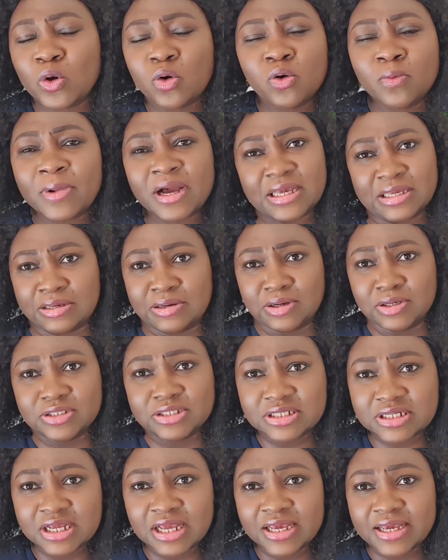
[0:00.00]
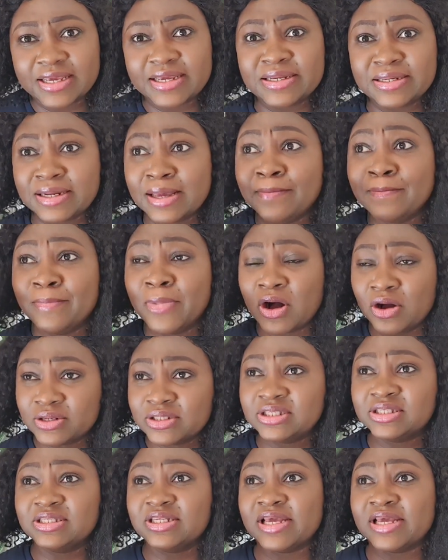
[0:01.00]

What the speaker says: Oh my god, in a month, the